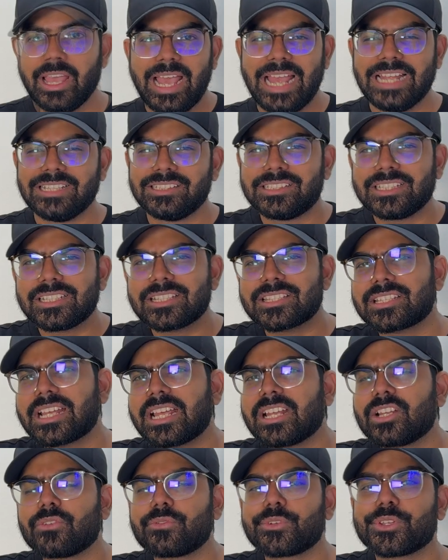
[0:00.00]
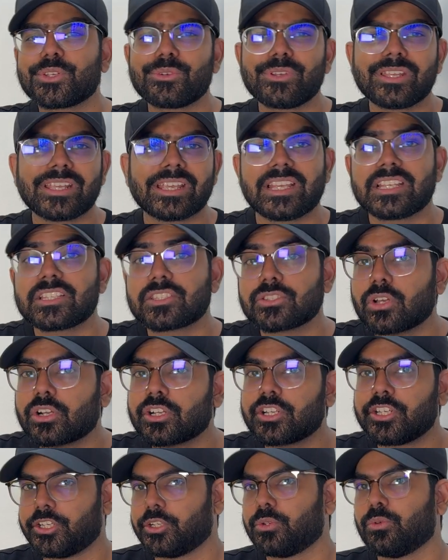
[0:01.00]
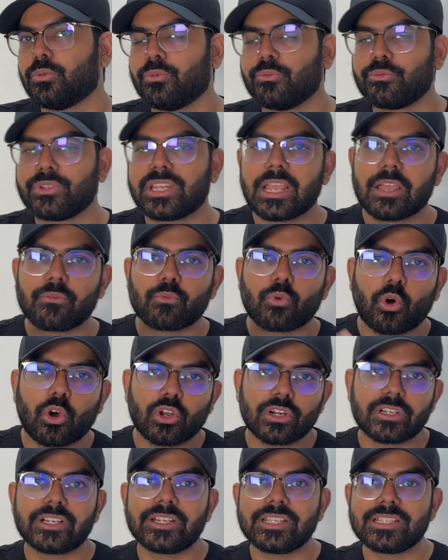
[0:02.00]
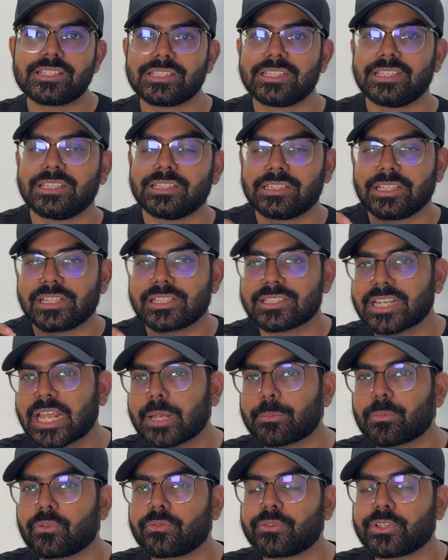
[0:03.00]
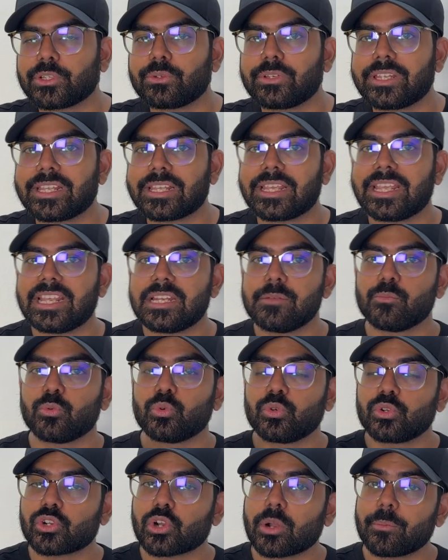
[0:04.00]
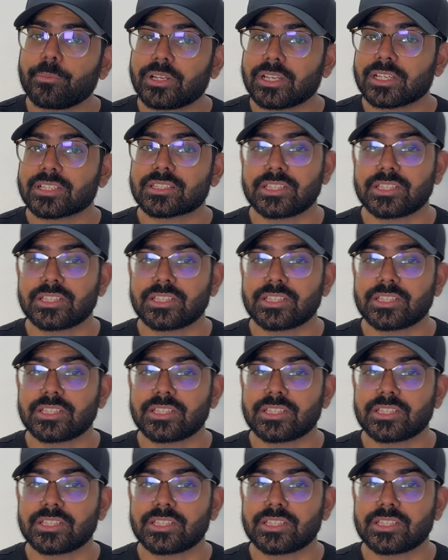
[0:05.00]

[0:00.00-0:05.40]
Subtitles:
and this style of tuning is not new. We have already seen this type of tuning in Moondrop Dusk